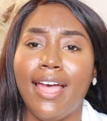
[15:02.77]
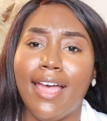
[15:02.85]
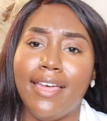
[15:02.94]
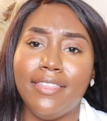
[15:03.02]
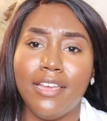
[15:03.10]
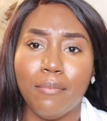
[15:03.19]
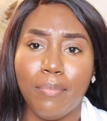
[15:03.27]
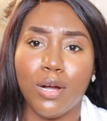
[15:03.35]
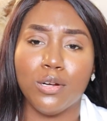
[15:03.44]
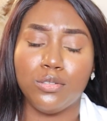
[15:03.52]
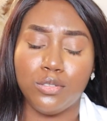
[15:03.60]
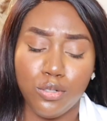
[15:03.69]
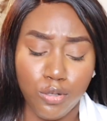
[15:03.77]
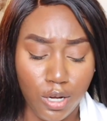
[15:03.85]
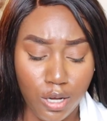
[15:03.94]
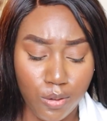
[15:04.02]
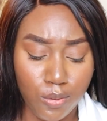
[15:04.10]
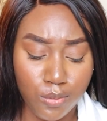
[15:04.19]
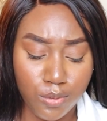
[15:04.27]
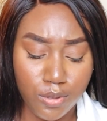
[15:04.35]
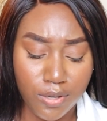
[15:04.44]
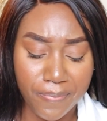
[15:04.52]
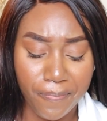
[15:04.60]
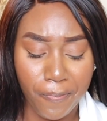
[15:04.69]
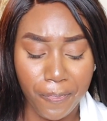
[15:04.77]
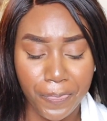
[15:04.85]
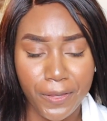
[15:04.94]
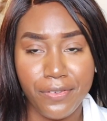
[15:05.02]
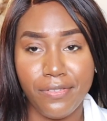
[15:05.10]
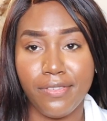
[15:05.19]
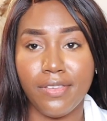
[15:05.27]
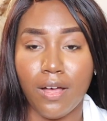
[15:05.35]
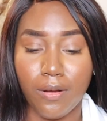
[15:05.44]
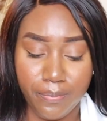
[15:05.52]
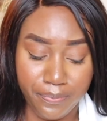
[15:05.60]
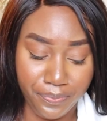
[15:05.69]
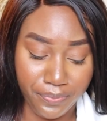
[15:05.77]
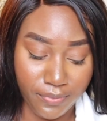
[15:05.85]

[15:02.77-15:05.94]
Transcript: and then personal goals. So,